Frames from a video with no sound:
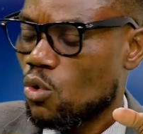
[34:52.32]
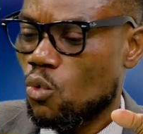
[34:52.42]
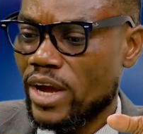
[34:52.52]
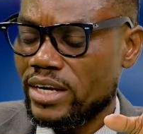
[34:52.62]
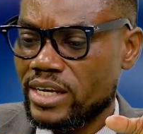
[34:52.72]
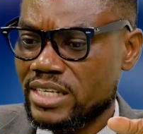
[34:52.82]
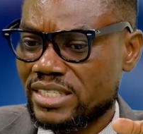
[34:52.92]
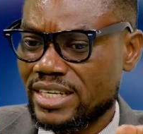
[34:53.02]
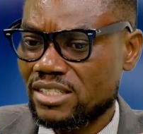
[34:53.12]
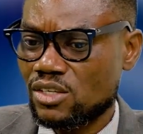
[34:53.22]
When a
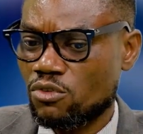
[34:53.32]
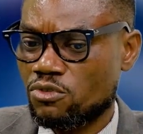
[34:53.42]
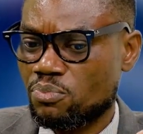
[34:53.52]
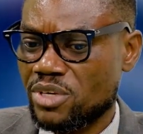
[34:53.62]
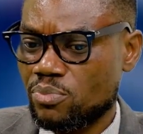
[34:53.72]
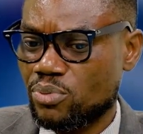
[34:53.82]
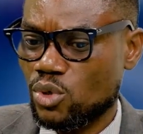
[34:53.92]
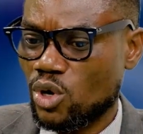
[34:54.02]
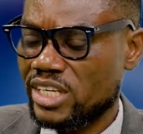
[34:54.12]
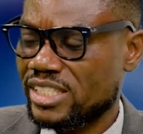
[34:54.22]
set of people
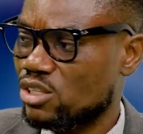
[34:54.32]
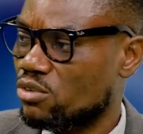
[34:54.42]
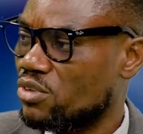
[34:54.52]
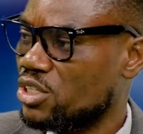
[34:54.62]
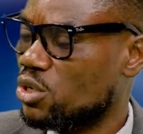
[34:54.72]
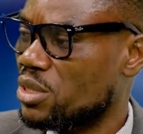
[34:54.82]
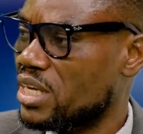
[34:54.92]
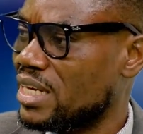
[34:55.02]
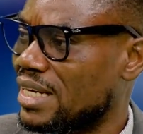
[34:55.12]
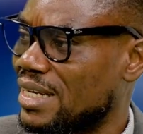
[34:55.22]
or a set of regions
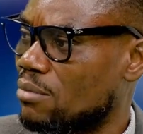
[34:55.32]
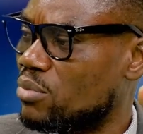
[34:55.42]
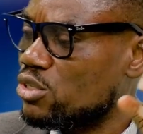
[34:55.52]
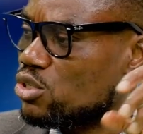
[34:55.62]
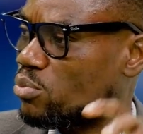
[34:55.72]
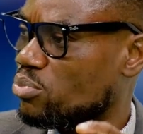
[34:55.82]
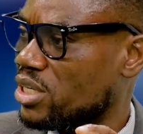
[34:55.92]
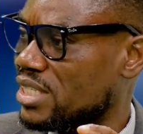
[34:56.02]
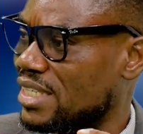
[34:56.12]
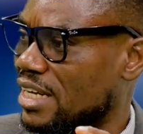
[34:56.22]
think that they are being
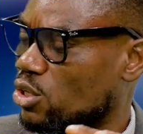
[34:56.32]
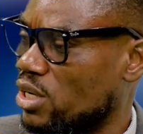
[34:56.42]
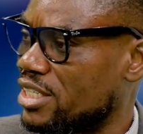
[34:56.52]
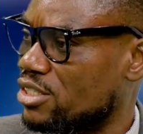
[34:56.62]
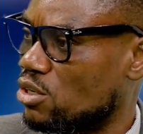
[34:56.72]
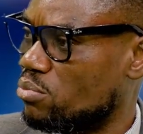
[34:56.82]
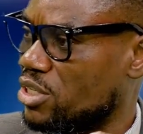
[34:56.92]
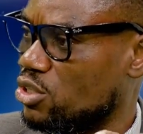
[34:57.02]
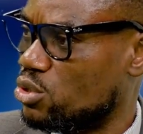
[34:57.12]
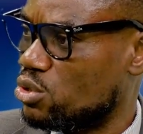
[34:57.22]
suppressed and their knowledge is not
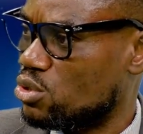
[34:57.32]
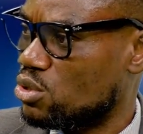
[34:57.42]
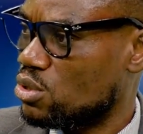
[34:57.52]
being used,